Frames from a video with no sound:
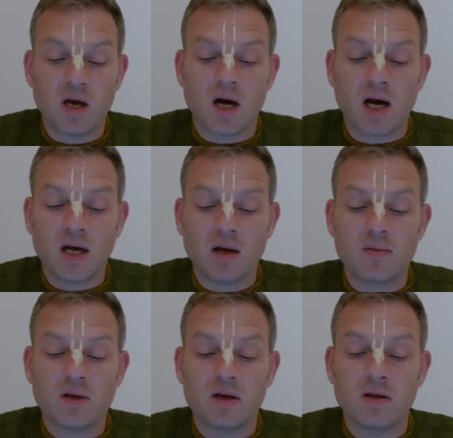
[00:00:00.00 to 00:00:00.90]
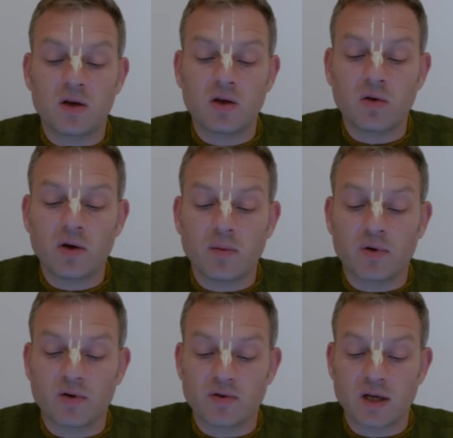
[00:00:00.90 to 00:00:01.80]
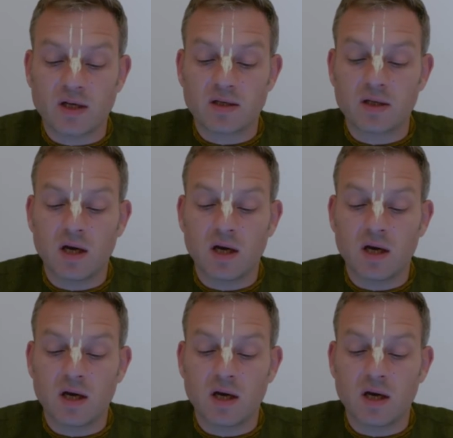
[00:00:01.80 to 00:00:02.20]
I am in the curing process,